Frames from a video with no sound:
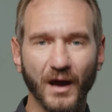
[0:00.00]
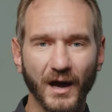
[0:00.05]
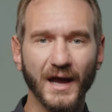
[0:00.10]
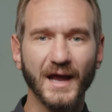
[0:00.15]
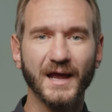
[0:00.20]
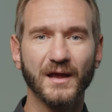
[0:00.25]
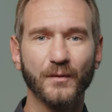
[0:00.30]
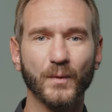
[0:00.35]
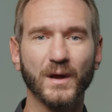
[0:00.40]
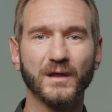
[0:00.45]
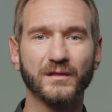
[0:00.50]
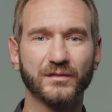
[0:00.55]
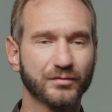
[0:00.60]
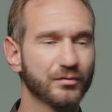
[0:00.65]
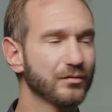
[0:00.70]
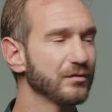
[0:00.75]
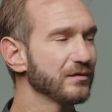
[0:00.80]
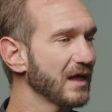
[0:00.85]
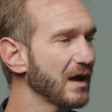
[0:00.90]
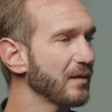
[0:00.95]
I went
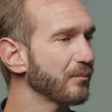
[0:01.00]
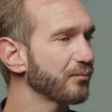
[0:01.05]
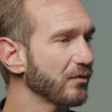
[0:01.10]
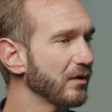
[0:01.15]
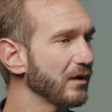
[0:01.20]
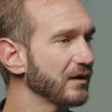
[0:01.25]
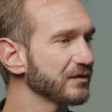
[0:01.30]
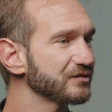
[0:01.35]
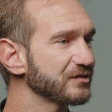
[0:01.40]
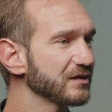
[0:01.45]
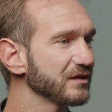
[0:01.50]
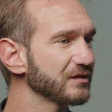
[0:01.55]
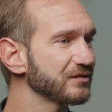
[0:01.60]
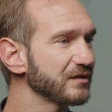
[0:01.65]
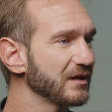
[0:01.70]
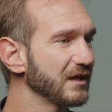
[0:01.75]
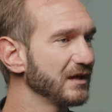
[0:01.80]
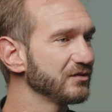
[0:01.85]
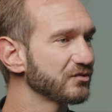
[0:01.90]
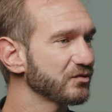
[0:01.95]
through that
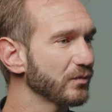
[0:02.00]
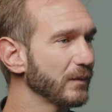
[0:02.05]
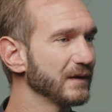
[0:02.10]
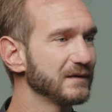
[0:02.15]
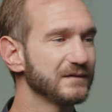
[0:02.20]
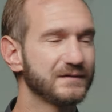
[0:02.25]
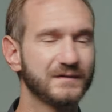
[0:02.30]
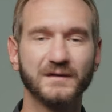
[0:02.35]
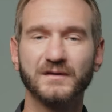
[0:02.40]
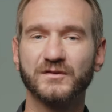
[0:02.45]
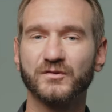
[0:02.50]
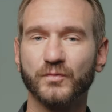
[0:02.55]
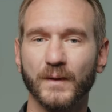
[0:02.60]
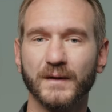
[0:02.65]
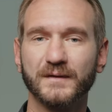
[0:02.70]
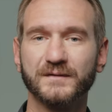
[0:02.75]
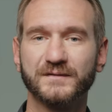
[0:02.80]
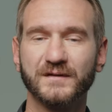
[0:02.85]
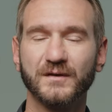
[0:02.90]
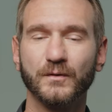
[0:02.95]
process in
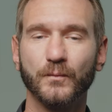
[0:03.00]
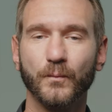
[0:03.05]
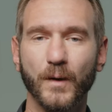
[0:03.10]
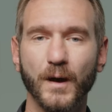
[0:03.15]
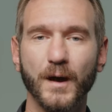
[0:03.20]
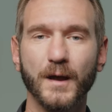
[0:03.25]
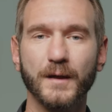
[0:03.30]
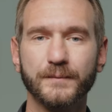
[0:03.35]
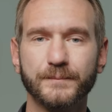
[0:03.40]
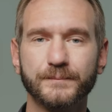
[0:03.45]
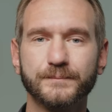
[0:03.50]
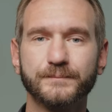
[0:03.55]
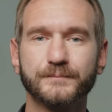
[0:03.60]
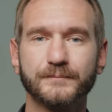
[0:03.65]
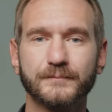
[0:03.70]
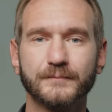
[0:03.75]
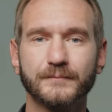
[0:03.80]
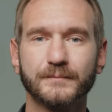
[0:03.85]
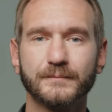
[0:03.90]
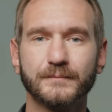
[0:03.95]
2021.
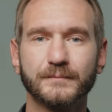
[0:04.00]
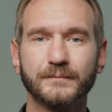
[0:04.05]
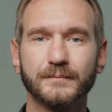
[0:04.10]
Mm.